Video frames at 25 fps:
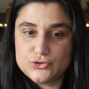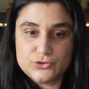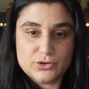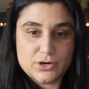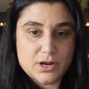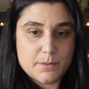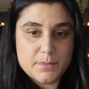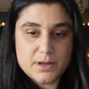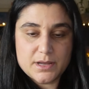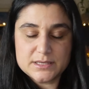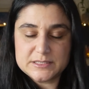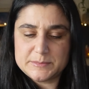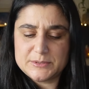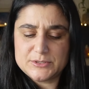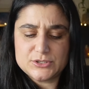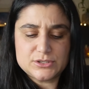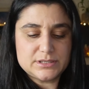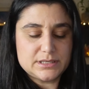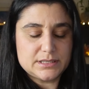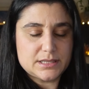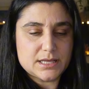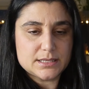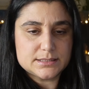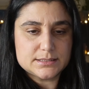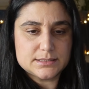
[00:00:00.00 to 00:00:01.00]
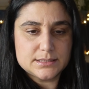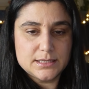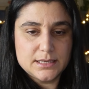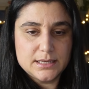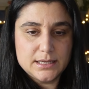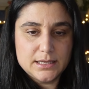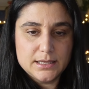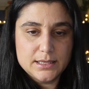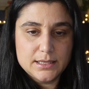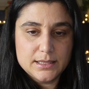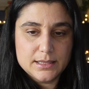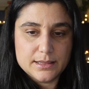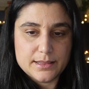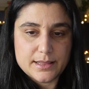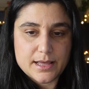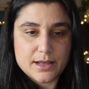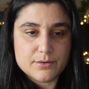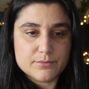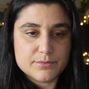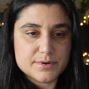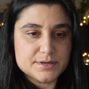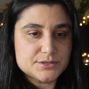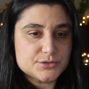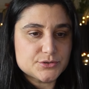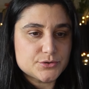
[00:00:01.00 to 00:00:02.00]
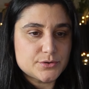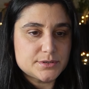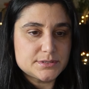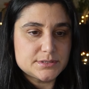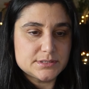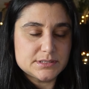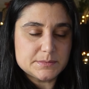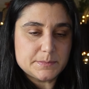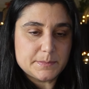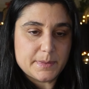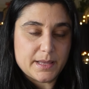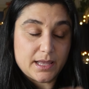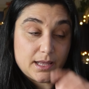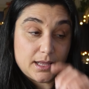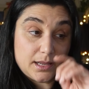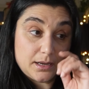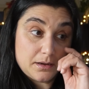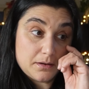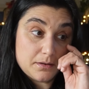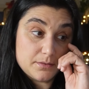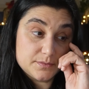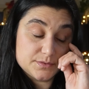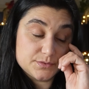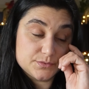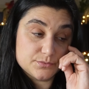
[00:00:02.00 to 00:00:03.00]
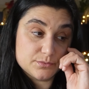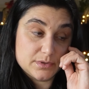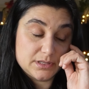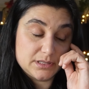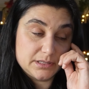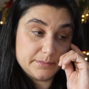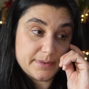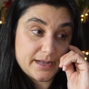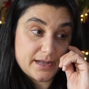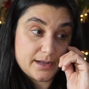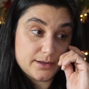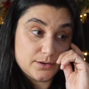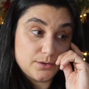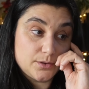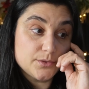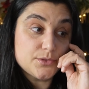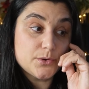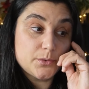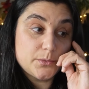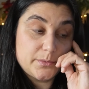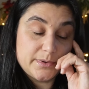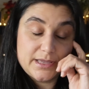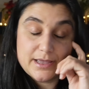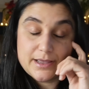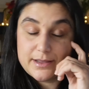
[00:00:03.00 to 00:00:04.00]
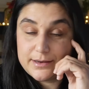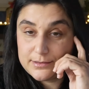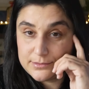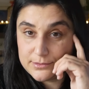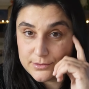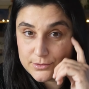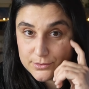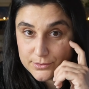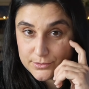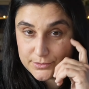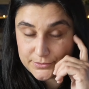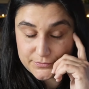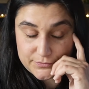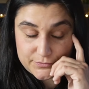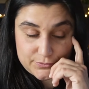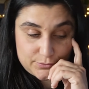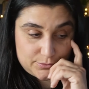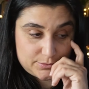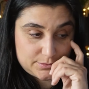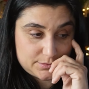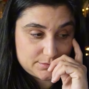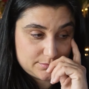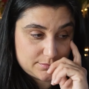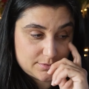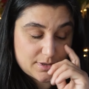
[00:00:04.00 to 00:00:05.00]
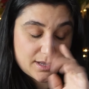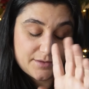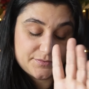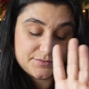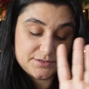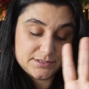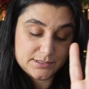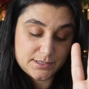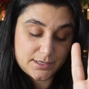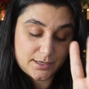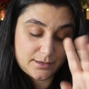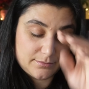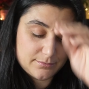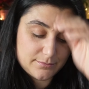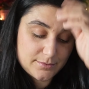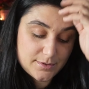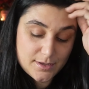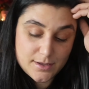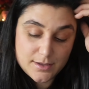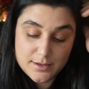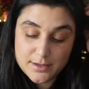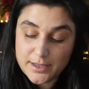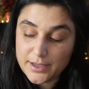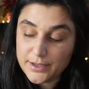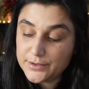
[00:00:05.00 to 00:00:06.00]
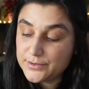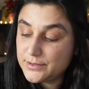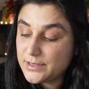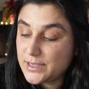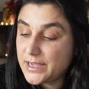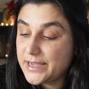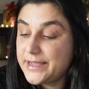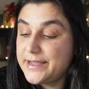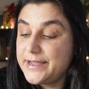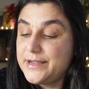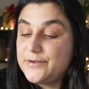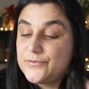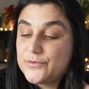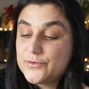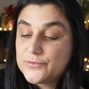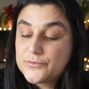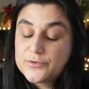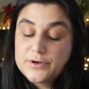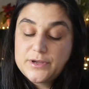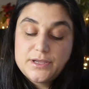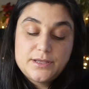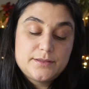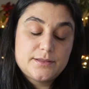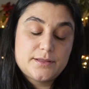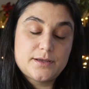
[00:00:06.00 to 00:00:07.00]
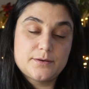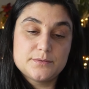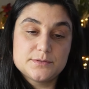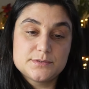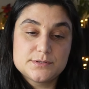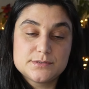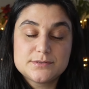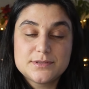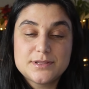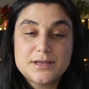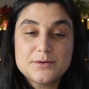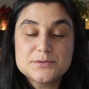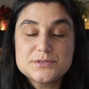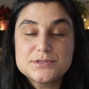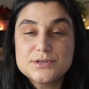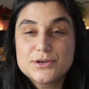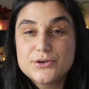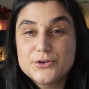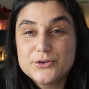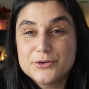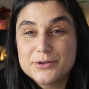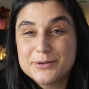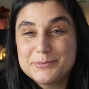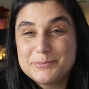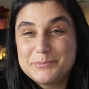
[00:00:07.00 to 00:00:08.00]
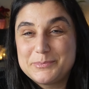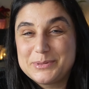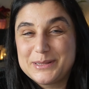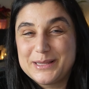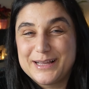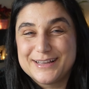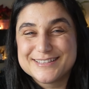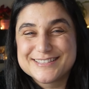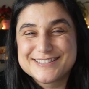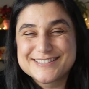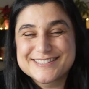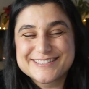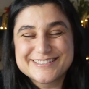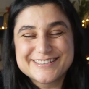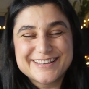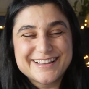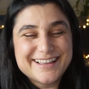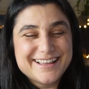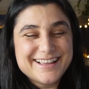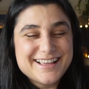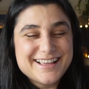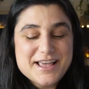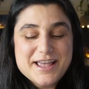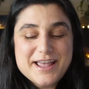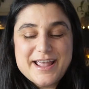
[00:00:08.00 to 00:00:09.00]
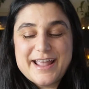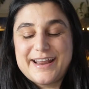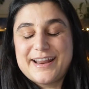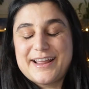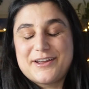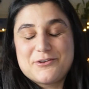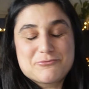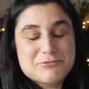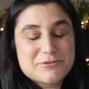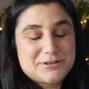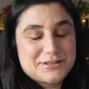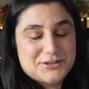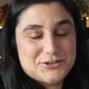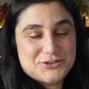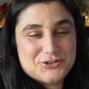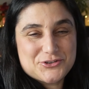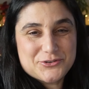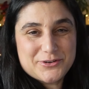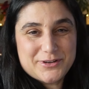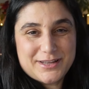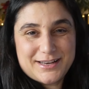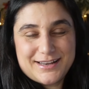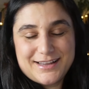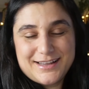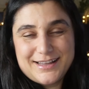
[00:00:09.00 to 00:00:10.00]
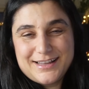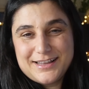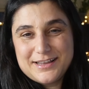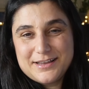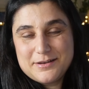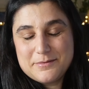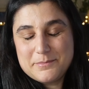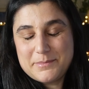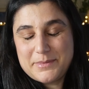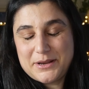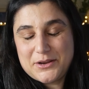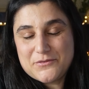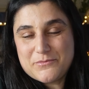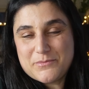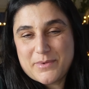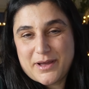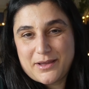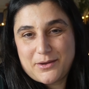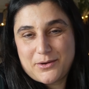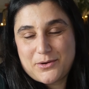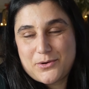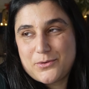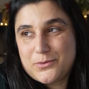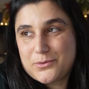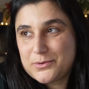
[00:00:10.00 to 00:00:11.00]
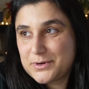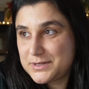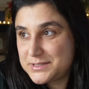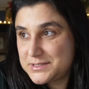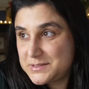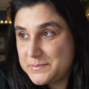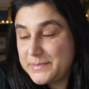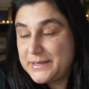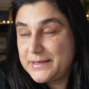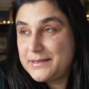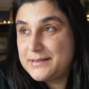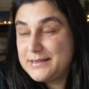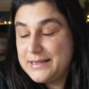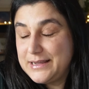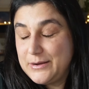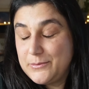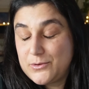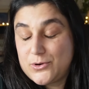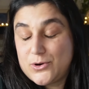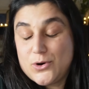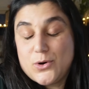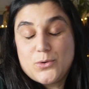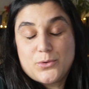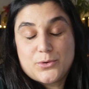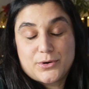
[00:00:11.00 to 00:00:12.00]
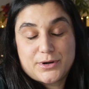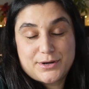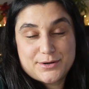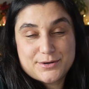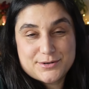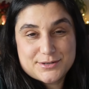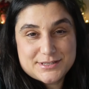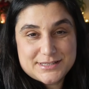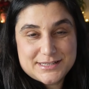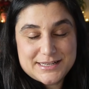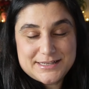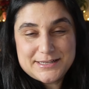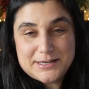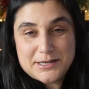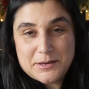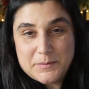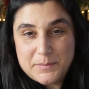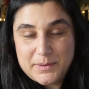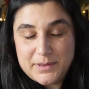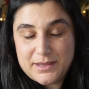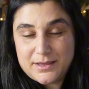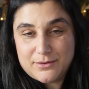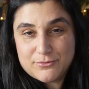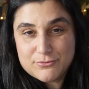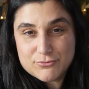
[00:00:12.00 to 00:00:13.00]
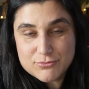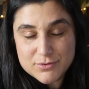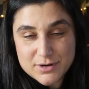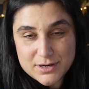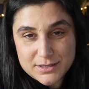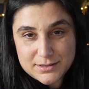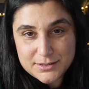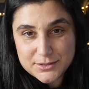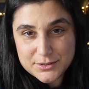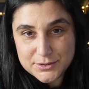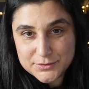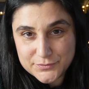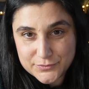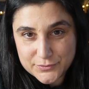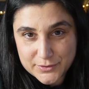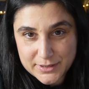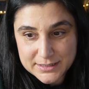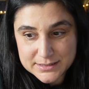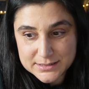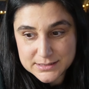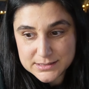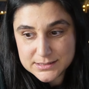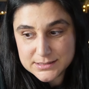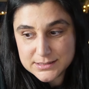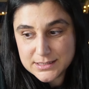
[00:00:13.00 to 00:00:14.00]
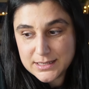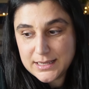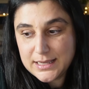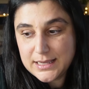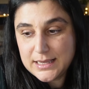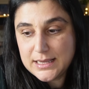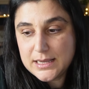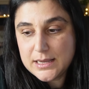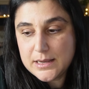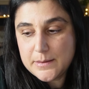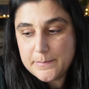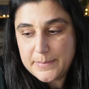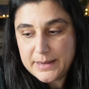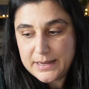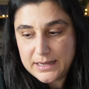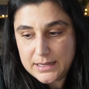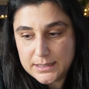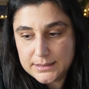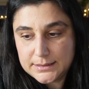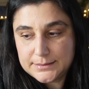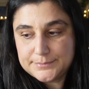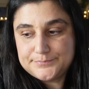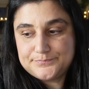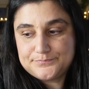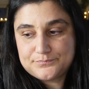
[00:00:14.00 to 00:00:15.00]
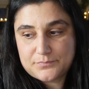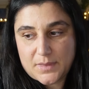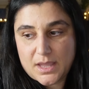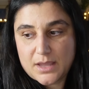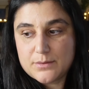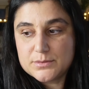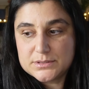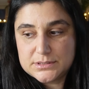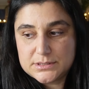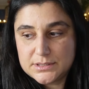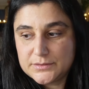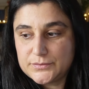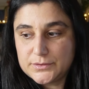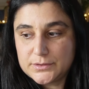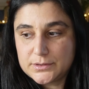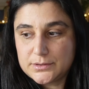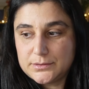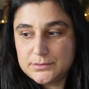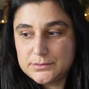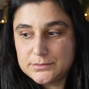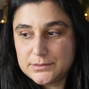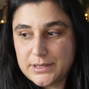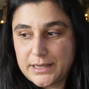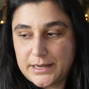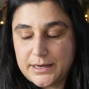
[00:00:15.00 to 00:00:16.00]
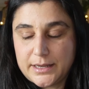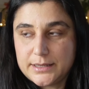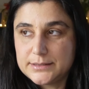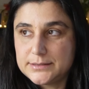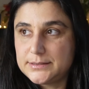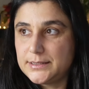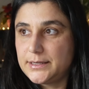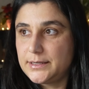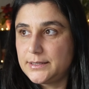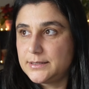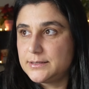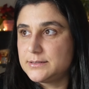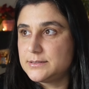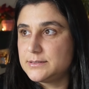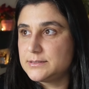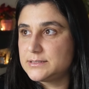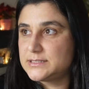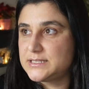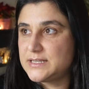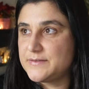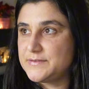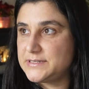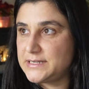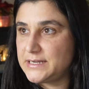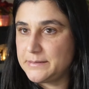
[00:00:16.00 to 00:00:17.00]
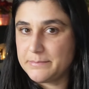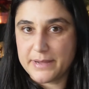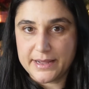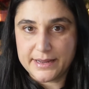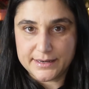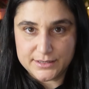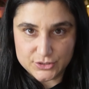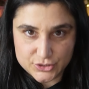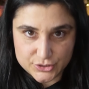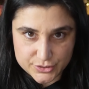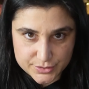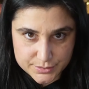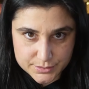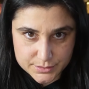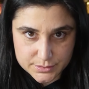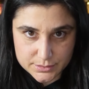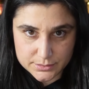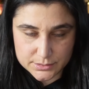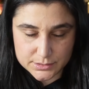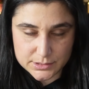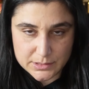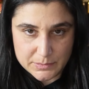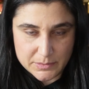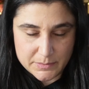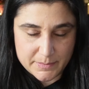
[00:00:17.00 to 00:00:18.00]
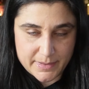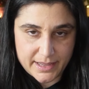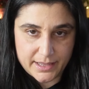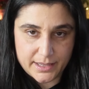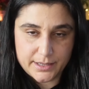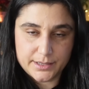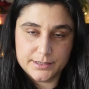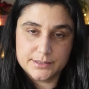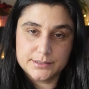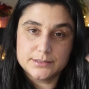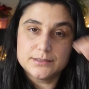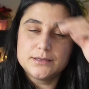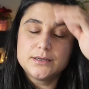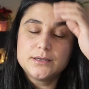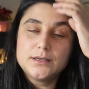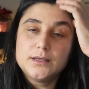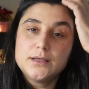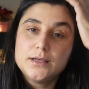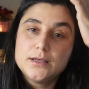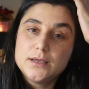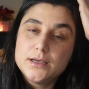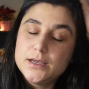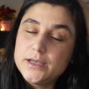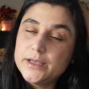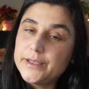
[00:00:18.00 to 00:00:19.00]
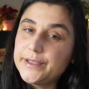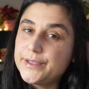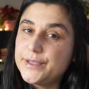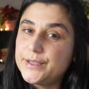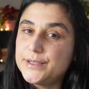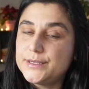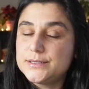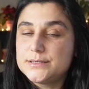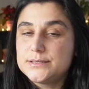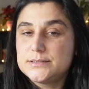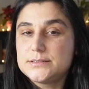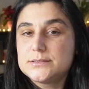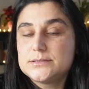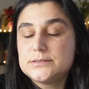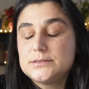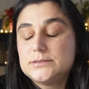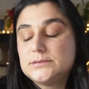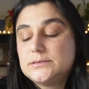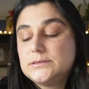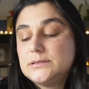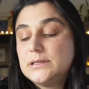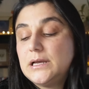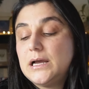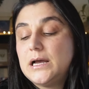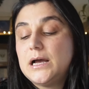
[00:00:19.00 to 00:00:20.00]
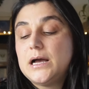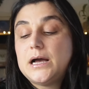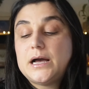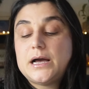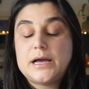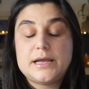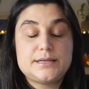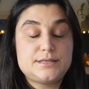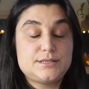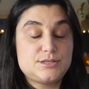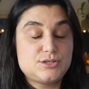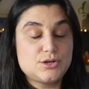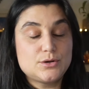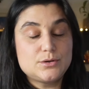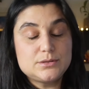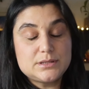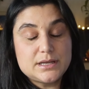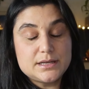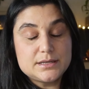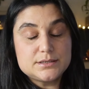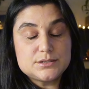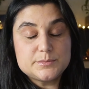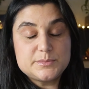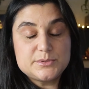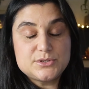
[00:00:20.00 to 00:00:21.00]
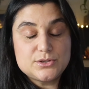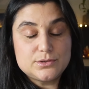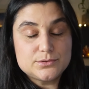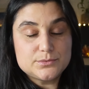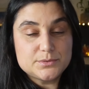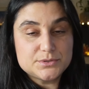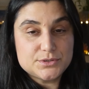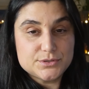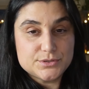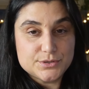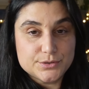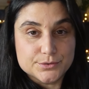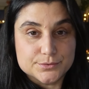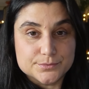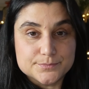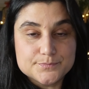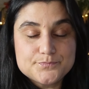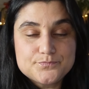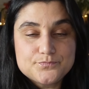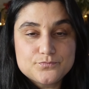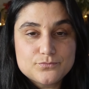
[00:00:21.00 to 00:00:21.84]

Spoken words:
drama, especially that restaurant in Spain was really bad. Although we ate a lot of good food, I have to say. I ate for free, and that was a good plus. And I really enjoyed. Many of my coworkers ended up being really good friends, but it was difficult. And I had like 17 managers on top of my head, and I don't like to be told what to do.